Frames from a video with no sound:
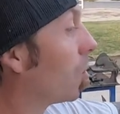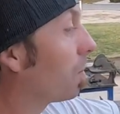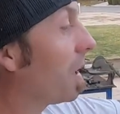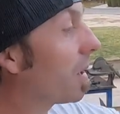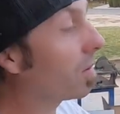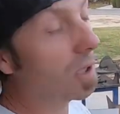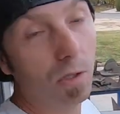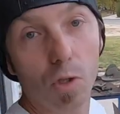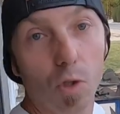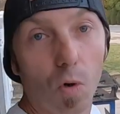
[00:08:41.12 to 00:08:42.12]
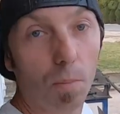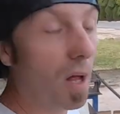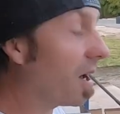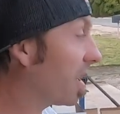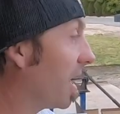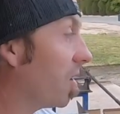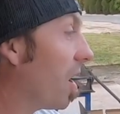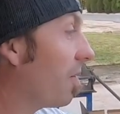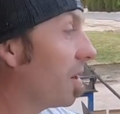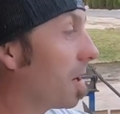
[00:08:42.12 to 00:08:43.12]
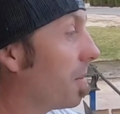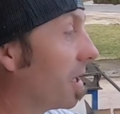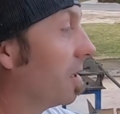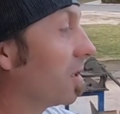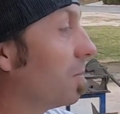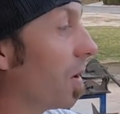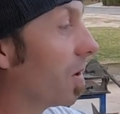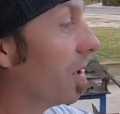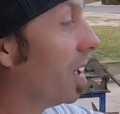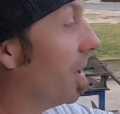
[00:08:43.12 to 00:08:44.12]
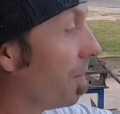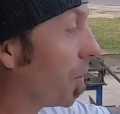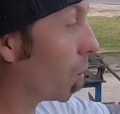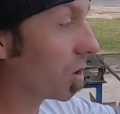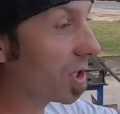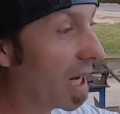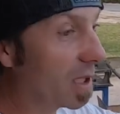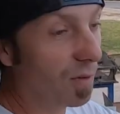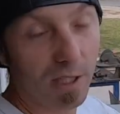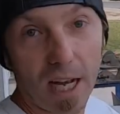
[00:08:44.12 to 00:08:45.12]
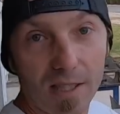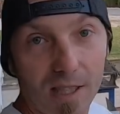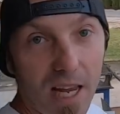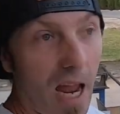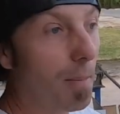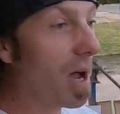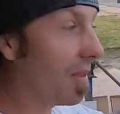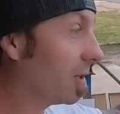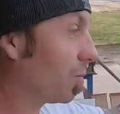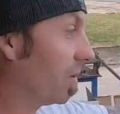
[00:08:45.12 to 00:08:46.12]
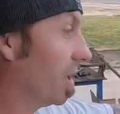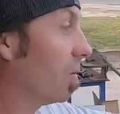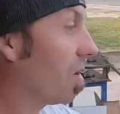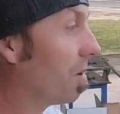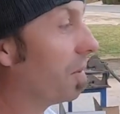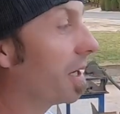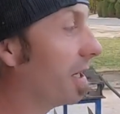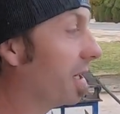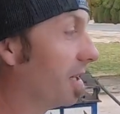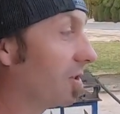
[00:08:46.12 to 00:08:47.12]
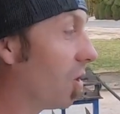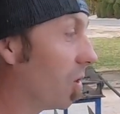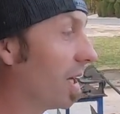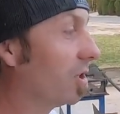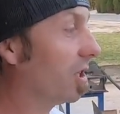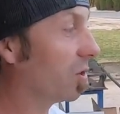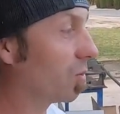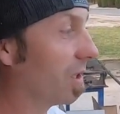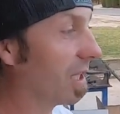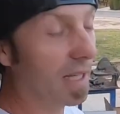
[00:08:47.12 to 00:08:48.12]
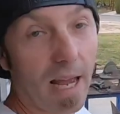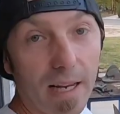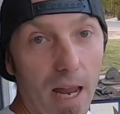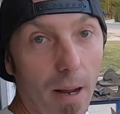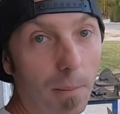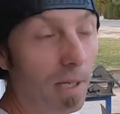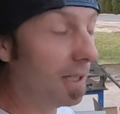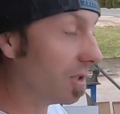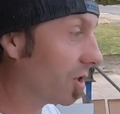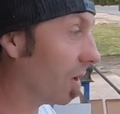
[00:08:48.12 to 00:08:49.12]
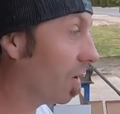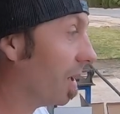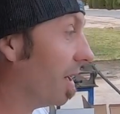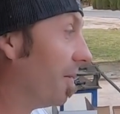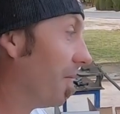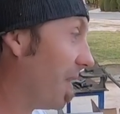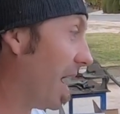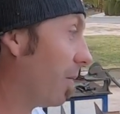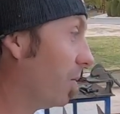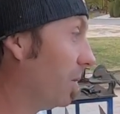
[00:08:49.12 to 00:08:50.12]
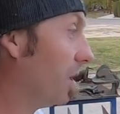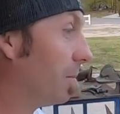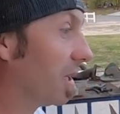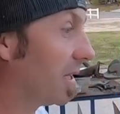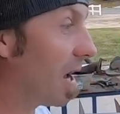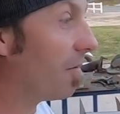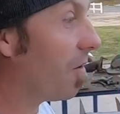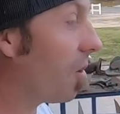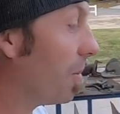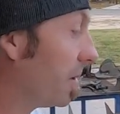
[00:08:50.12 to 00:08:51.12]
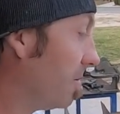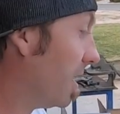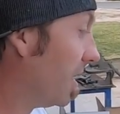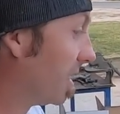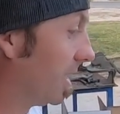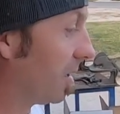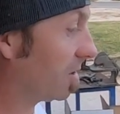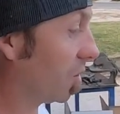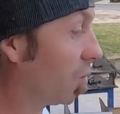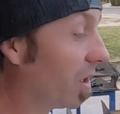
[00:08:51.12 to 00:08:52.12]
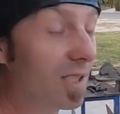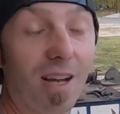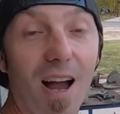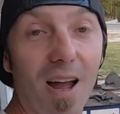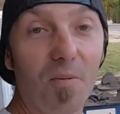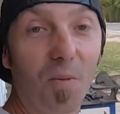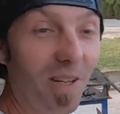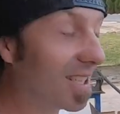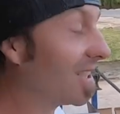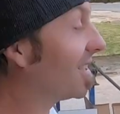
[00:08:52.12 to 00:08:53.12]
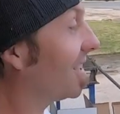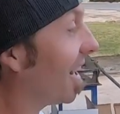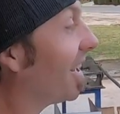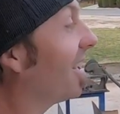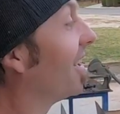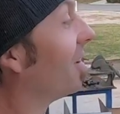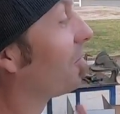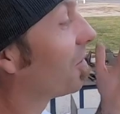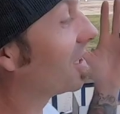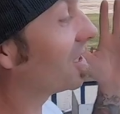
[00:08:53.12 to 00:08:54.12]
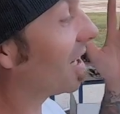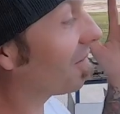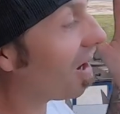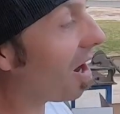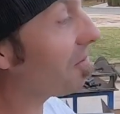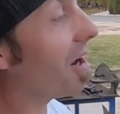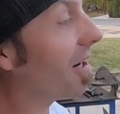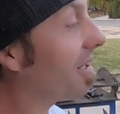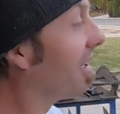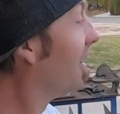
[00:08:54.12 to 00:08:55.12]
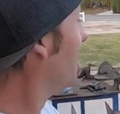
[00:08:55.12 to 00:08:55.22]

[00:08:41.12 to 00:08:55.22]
we're playing with a used short block. I don't have a lot of money in this motor. Worst case, if it takes a cam out, that's really where all the money in this whole engine is, really in that cam. So that would be the big downfall, but you know, it's a risk I'm willing to take for the sake of hot rodding,